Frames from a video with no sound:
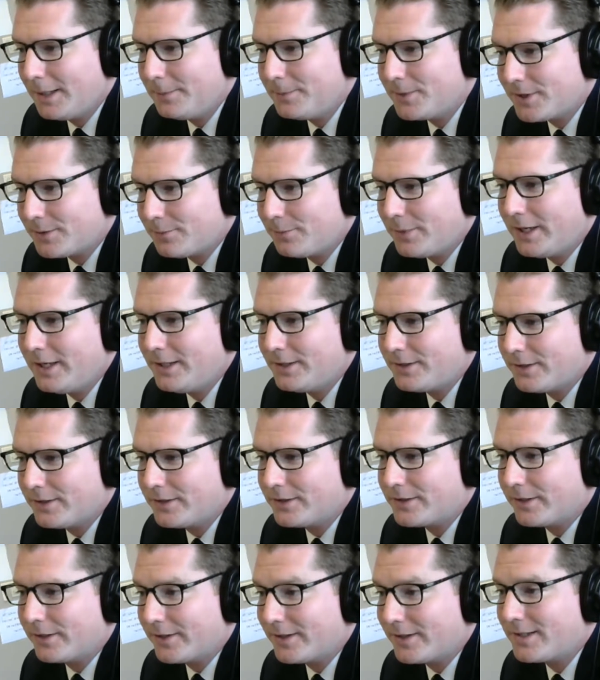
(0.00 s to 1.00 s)
right.
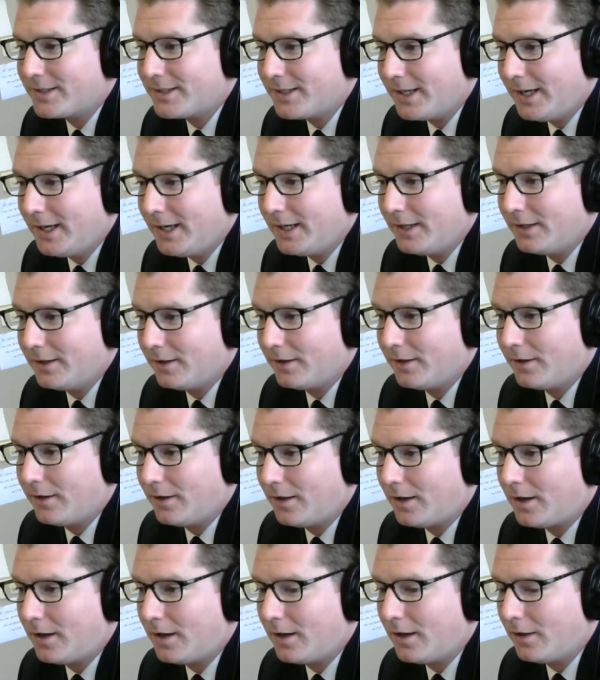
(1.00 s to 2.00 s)
spaces in the state
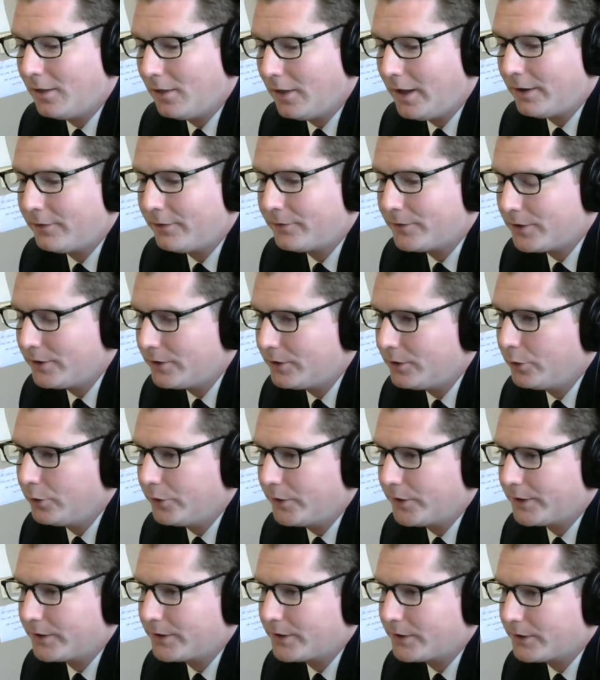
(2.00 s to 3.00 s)
uh, left to do
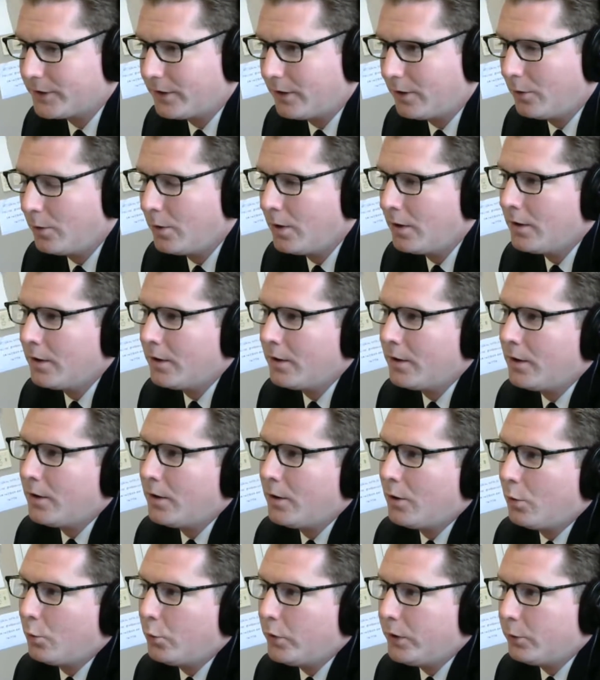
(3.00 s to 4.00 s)
this. So
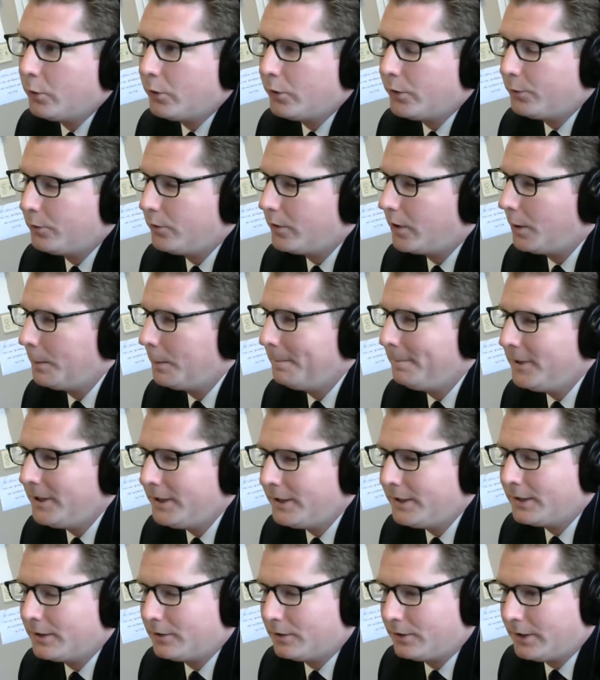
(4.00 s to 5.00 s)
we would
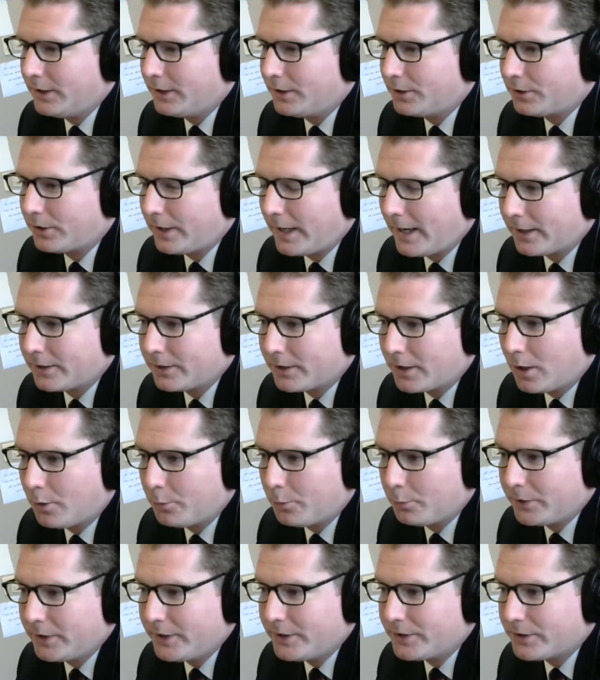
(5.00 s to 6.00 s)
immediately attract
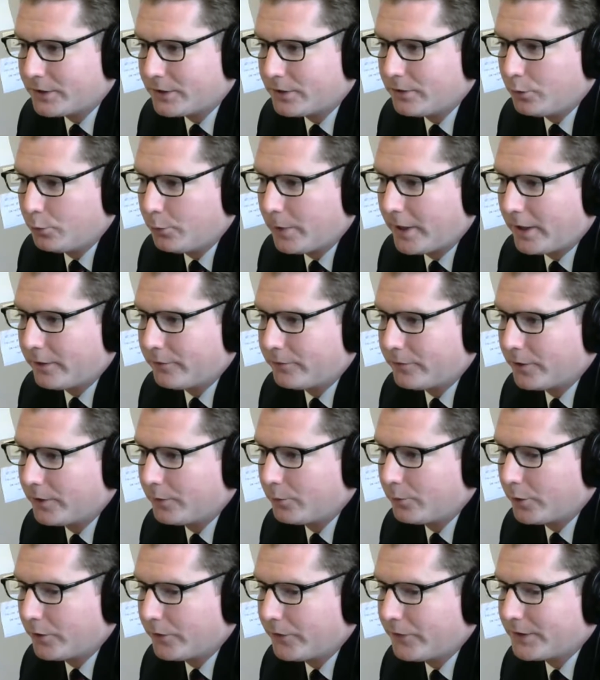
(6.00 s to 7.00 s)
companies to New
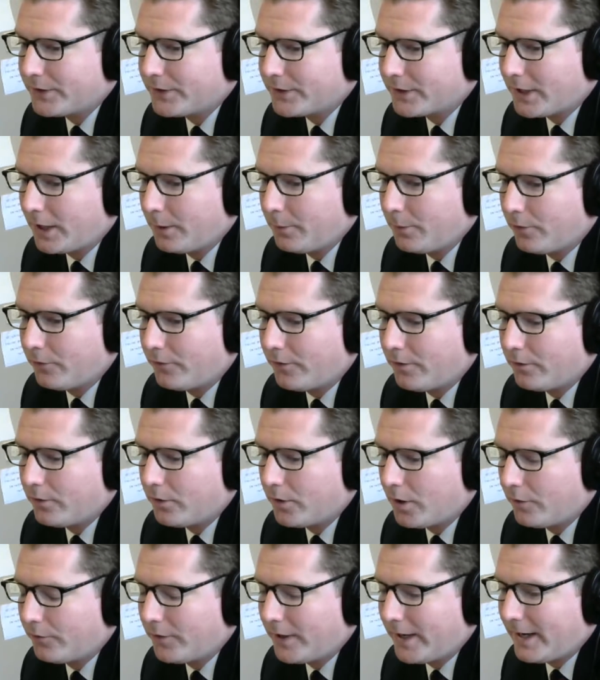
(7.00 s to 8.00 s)
Bedford with this type of,
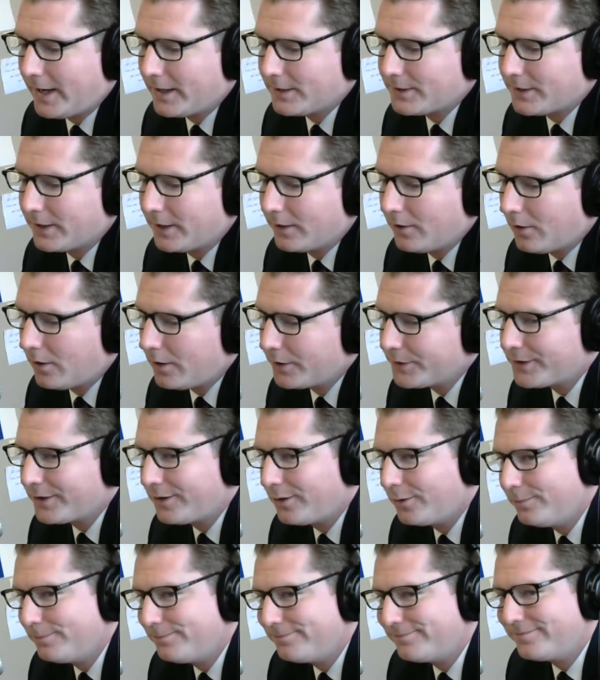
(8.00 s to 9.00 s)
of asset.
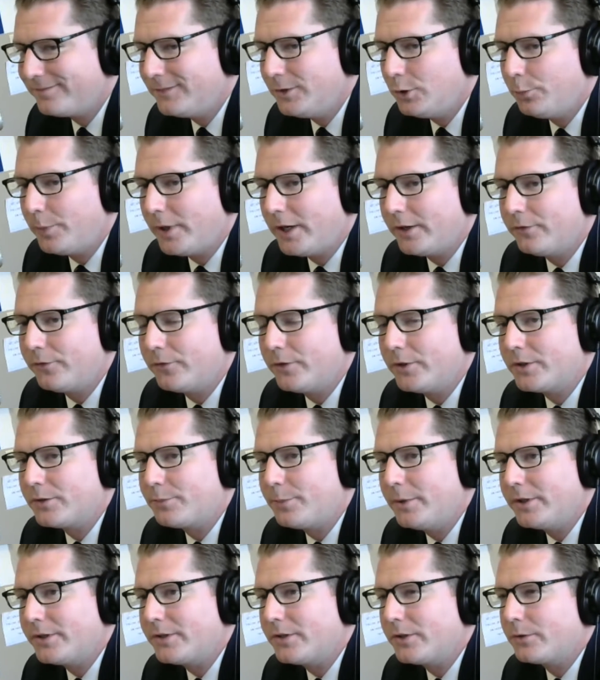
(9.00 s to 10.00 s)
Also, New Bedford's
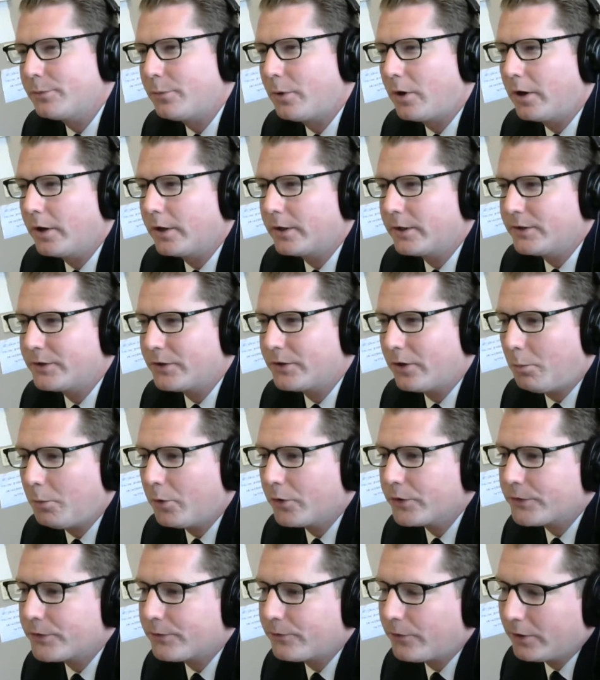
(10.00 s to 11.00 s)
business park is
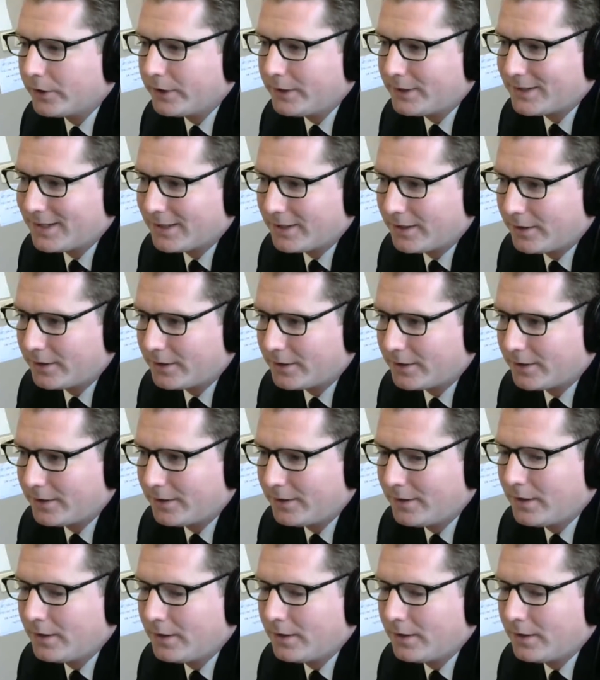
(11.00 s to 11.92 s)
almost fully tenanted.